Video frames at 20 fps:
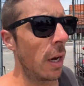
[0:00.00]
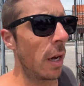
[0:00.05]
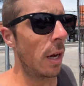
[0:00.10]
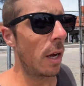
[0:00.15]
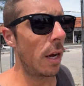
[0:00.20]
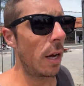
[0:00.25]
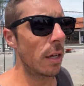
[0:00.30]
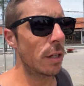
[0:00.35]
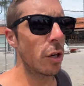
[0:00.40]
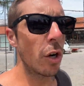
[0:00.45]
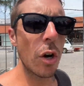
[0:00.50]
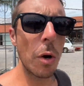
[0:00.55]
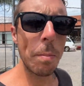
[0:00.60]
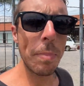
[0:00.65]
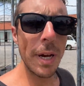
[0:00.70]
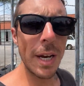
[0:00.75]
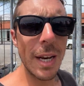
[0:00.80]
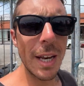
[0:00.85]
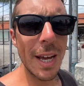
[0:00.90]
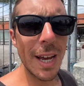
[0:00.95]

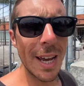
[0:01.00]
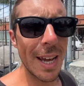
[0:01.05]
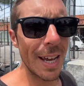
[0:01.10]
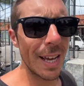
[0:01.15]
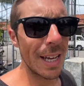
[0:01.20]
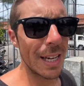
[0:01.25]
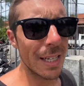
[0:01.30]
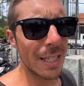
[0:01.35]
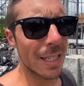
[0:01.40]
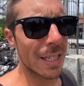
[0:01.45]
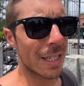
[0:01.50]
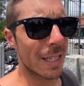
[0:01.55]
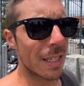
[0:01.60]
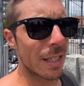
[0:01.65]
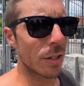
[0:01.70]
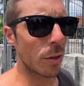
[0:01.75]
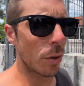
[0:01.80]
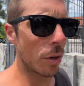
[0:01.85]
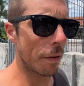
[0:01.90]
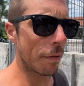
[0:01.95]
Tokopedia is
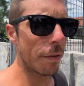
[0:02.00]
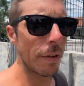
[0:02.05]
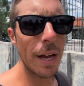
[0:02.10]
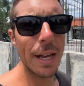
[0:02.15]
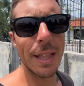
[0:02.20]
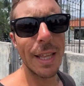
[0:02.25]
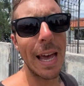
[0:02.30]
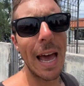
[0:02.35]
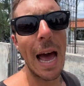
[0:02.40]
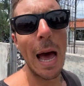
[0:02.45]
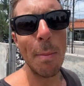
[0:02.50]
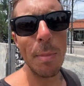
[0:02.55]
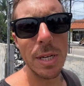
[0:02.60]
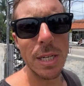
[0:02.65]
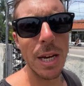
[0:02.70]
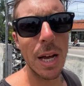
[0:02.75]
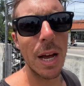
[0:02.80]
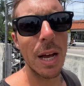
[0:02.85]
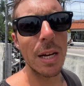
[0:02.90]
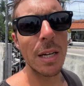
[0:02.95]
sort of like the
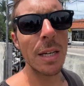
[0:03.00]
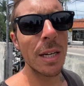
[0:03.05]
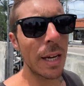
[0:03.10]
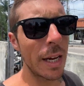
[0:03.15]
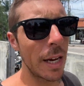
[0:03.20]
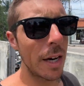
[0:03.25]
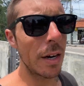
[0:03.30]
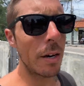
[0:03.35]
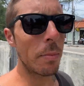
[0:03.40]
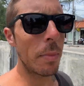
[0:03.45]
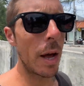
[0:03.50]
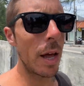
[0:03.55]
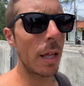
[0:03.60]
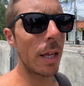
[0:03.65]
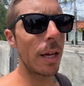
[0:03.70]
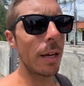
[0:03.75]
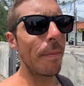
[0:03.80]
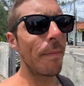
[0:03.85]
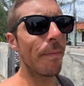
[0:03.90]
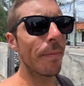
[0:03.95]
Amazon here in
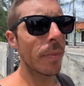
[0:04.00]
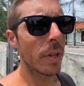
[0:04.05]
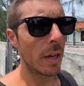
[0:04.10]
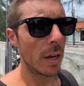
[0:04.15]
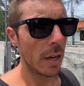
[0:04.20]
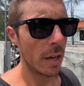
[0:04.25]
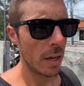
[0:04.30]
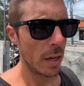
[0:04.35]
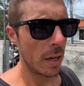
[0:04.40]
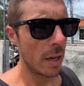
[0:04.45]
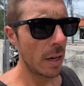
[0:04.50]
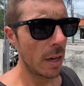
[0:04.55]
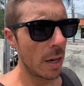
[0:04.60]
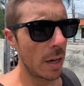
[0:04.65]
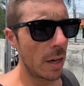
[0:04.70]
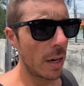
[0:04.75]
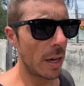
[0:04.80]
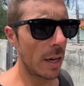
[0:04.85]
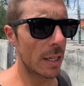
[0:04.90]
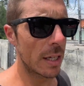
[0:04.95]
Bali.
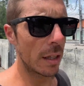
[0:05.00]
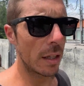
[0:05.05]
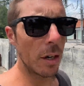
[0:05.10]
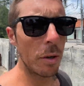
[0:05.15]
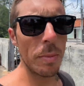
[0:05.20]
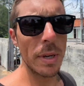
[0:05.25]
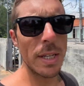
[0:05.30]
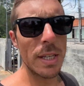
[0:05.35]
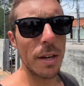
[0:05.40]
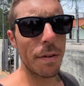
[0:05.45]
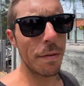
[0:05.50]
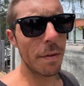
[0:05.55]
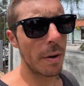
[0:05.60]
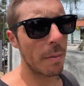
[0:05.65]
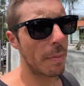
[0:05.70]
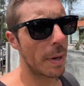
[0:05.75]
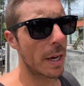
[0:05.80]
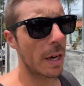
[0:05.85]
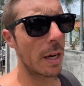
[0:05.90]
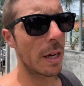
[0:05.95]
It's a little bit different
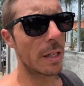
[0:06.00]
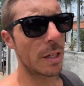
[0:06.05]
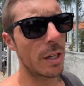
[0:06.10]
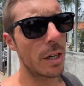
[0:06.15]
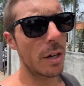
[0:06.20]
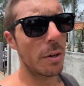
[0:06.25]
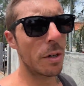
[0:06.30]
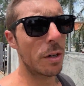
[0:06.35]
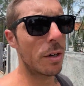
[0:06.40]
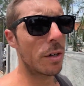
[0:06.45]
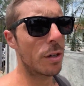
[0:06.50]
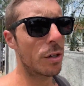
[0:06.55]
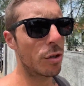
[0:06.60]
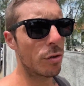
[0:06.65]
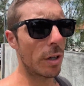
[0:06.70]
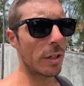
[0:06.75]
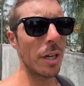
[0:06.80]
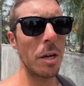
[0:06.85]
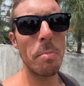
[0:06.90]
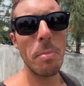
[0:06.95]
because you're
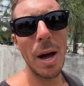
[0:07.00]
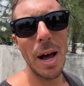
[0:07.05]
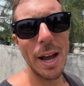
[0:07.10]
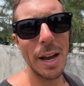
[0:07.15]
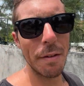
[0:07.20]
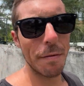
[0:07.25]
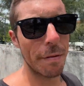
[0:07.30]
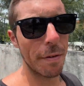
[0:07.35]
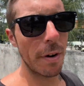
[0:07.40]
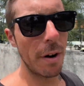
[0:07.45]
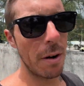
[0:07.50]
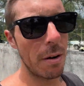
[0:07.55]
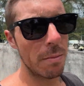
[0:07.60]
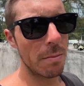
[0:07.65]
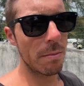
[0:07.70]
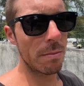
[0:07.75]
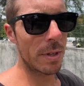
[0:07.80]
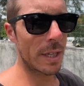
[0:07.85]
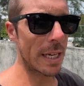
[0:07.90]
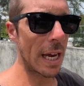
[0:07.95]
strictly buying
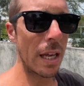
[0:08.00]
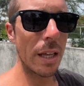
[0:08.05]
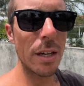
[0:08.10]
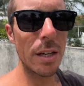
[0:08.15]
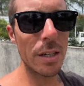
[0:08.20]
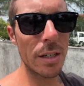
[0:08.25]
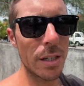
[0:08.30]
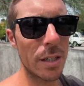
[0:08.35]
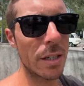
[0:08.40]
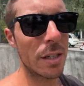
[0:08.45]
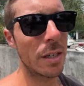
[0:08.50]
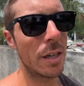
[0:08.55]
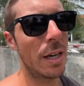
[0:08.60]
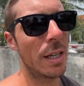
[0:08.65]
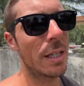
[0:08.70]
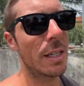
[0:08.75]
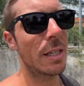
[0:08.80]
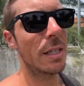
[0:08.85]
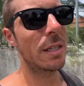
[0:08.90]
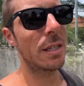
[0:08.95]
from sellers.
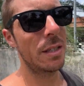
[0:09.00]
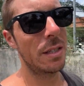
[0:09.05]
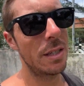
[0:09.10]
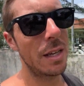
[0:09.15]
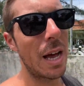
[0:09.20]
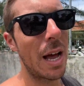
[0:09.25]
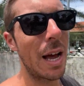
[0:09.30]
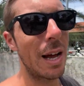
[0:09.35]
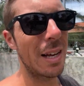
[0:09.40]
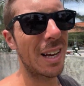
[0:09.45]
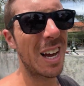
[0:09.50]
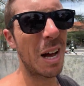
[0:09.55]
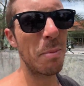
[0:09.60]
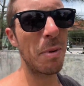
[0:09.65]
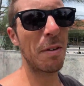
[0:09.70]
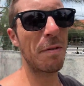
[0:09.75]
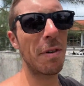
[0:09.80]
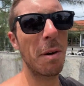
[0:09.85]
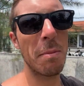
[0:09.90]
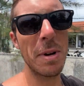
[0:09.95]
It's not
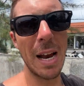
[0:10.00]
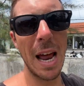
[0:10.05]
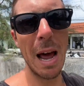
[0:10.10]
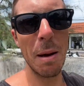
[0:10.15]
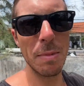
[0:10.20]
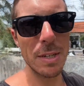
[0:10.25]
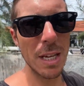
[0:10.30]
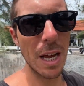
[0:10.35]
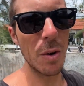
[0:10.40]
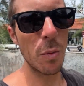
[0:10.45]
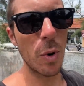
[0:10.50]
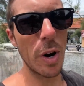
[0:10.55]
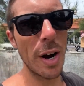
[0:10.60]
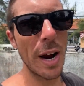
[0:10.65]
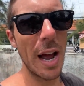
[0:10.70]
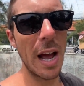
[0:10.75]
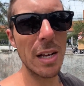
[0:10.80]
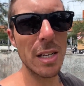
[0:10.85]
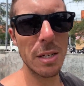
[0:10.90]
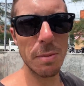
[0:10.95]
coming from an Amazon
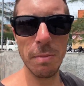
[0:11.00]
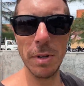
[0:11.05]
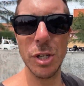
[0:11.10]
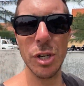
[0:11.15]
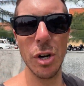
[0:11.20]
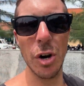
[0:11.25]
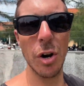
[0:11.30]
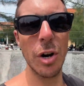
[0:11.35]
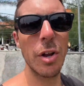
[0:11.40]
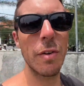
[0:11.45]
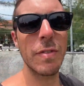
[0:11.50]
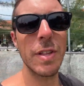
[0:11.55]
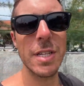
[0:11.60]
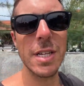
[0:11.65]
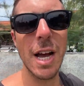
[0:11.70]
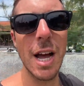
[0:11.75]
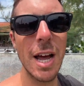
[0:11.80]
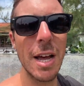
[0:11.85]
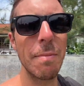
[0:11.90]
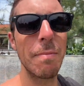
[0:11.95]
warehouse majority of the
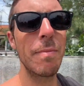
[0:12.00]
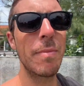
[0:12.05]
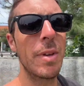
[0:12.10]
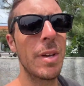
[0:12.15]
time.